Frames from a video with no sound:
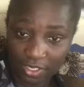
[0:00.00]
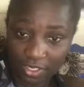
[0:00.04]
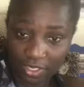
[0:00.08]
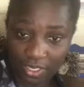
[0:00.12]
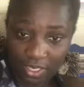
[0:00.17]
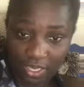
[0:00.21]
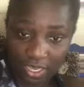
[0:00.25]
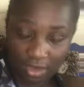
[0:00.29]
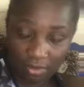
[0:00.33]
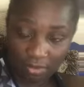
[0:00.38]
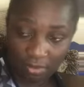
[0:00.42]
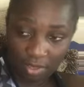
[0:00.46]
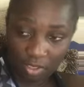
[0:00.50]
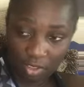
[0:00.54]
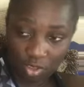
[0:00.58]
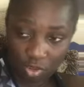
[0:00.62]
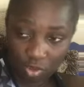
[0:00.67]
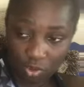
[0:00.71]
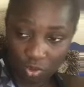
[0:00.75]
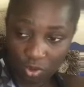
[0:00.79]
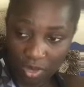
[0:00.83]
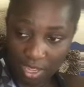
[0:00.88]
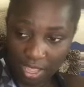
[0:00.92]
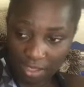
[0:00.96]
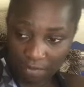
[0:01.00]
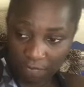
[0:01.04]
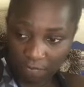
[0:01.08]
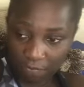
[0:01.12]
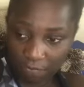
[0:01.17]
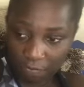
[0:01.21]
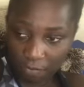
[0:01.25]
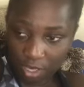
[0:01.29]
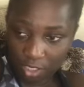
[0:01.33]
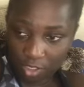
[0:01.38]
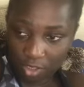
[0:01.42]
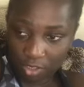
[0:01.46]
And make sure
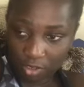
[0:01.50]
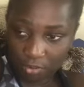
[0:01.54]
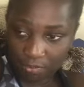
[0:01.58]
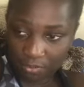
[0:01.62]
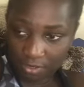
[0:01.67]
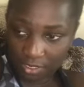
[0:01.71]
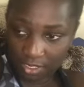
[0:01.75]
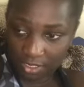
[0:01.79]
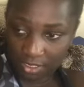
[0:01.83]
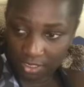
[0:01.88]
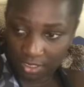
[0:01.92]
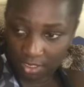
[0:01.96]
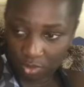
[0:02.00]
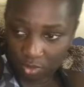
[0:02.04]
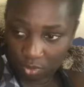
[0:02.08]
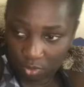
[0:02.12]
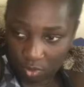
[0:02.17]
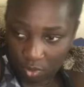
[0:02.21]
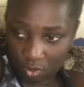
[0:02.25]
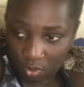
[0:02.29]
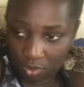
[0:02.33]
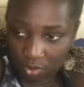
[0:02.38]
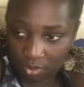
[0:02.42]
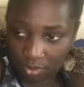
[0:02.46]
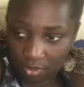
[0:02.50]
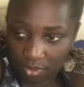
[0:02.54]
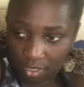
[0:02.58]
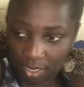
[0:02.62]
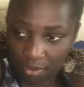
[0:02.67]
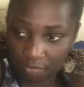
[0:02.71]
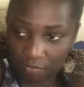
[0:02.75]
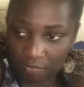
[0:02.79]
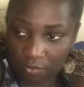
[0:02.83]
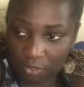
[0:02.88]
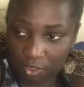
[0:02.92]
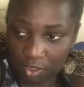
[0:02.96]
every subject is on.
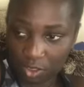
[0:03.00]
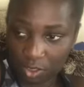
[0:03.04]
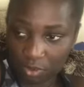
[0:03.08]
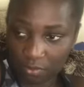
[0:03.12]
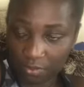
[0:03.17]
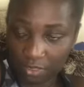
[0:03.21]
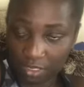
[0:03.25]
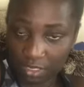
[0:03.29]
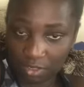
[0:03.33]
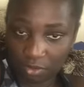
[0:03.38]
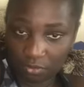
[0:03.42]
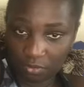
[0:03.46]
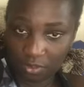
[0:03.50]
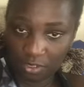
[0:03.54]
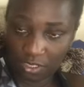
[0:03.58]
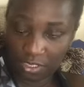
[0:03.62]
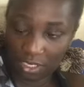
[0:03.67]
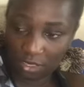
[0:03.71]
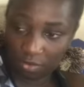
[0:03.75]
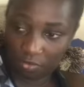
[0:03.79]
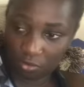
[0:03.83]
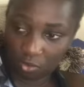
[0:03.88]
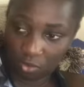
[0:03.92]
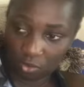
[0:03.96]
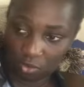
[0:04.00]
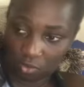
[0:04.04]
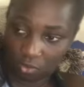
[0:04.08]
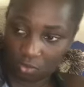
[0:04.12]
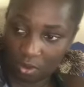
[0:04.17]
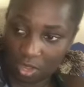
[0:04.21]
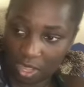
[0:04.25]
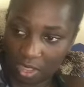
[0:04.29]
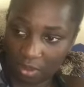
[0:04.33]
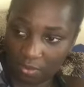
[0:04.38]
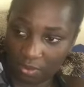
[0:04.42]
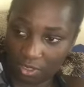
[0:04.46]
Every subject receives
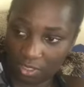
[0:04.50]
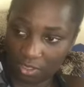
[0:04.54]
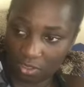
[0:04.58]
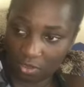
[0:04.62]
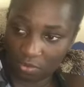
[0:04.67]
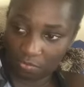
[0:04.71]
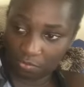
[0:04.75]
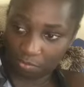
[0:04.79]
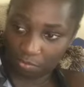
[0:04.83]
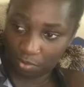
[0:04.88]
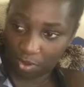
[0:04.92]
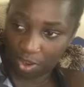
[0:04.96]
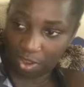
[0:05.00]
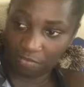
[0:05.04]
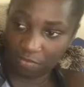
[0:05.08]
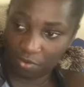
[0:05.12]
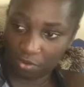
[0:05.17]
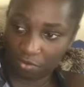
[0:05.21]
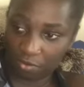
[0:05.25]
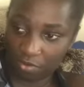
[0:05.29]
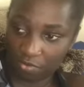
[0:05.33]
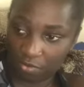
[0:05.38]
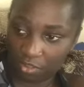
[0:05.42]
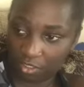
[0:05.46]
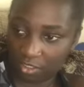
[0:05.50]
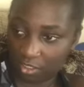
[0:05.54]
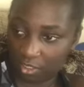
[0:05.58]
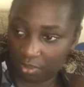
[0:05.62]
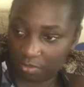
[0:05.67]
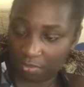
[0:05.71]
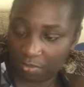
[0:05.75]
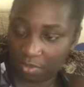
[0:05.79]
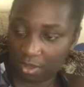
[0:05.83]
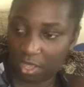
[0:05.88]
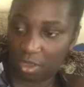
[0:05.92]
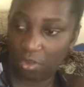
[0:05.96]
2 hours of private revision
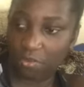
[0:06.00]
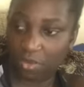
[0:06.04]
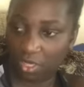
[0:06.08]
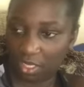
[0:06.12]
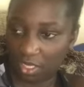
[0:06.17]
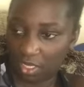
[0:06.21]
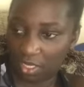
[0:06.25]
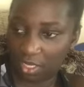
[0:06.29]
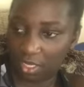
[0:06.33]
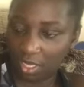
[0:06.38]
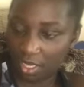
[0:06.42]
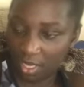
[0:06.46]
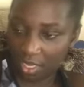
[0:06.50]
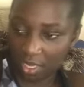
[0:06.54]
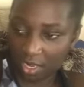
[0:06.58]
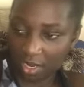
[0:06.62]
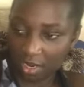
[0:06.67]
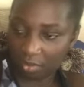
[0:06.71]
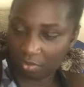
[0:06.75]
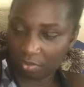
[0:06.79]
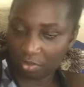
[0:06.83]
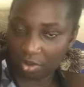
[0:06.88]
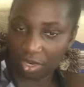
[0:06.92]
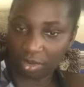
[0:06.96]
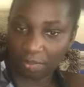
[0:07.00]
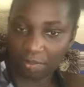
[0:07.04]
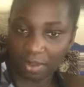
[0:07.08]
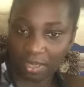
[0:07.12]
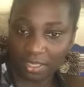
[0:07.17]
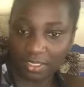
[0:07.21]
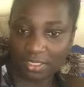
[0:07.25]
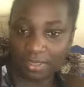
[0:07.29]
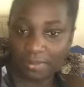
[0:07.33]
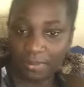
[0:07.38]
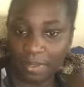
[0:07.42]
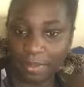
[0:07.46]
per week. And bring it
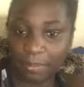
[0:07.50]
back to me.